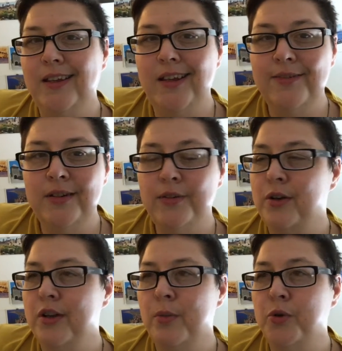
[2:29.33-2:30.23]
even if you're
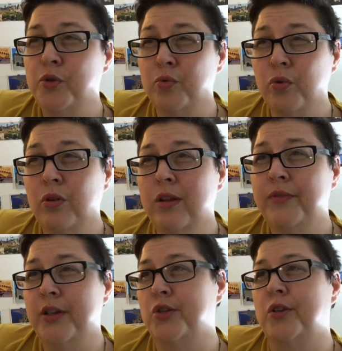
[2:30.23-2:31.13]
in the most rural of
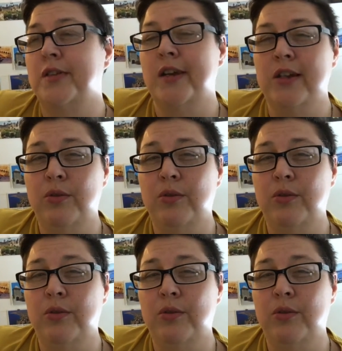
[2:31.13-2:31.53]
districts and